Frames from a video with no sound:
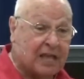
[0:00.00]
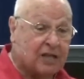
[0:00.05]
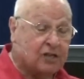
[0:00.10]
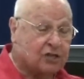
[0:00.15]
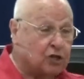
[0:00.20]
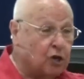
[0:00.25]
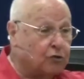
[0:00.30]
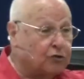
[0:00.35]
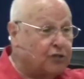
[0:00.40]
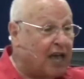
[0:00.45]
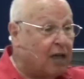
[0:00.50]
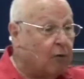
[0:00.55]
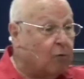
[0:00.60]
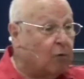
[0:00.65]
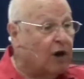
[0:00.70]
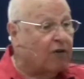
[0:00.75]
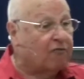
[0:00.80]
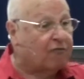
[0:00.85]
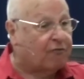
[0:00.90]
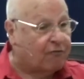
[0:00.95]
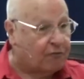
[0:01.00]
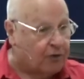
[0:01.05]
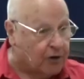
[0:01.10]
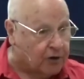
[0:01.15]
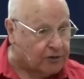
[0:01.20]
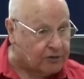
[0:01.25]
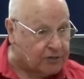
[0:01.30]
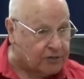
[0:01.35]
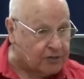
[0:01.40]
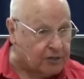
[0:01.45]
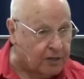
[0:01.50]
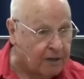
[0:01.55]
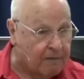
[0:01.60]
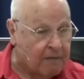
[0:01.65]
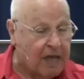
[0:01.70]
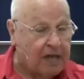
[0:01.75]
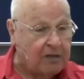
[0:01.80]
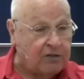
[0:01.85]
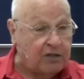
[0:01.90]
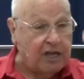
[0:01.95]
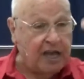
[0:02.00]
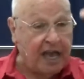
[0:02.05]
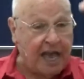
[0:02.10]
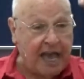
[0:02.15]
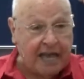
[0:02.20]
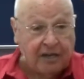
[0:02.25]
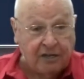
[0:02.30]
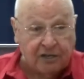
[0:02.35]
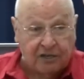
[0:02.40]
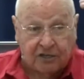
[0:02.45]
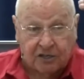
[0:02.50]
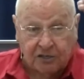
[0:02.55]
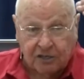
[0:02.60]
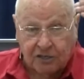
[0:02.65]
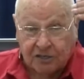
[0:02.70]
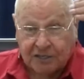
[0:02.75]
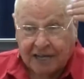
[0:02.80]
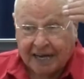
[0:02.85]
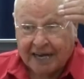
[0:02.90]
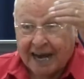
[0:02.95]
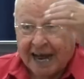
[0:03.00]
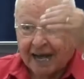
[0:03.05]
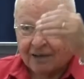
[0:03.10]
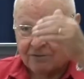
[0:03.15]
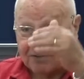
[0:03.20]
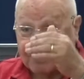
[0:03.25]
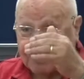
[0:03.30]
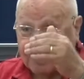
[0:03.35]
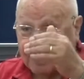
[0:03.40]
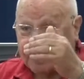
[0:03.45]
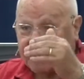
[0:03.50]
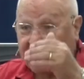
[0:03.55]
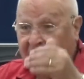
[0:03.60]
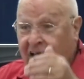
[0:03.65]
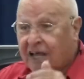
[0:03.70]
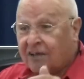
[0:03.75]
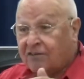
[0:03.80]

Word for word: So they were first the angels announced it.